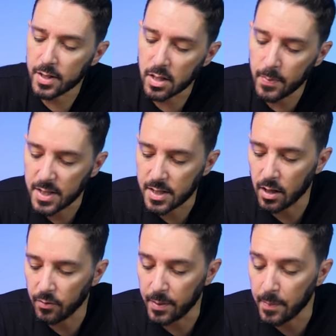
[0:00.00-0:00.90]
system
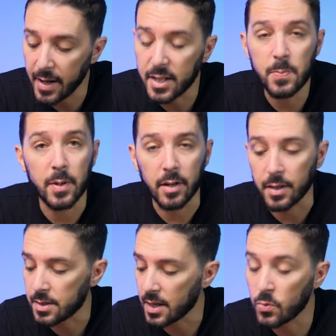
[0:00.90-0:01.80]
itself, in my
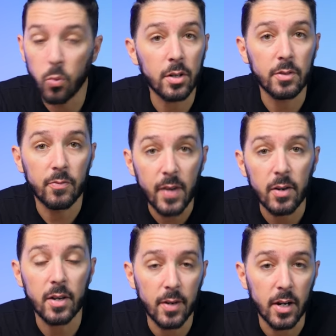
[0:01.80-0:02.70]
experience, has worked
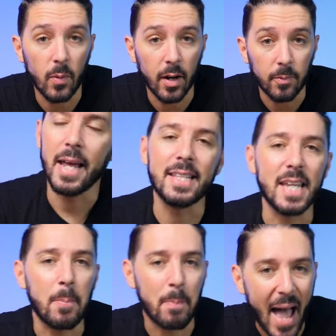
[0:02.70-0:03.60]
very, very well well. It's
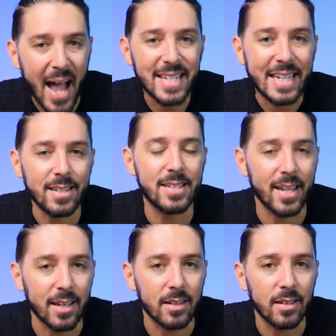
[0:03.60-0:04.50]
a
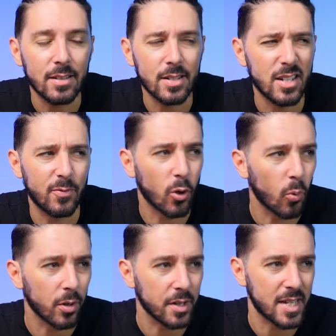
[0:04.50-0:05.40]
patented, difficult
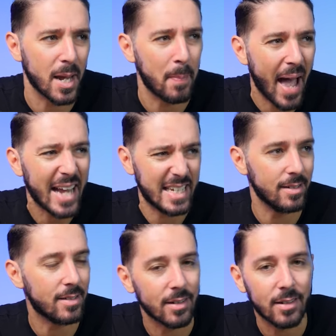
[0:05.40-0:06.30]
word to say,
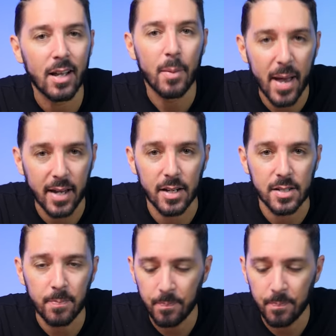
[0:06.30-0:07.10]
patented mechanism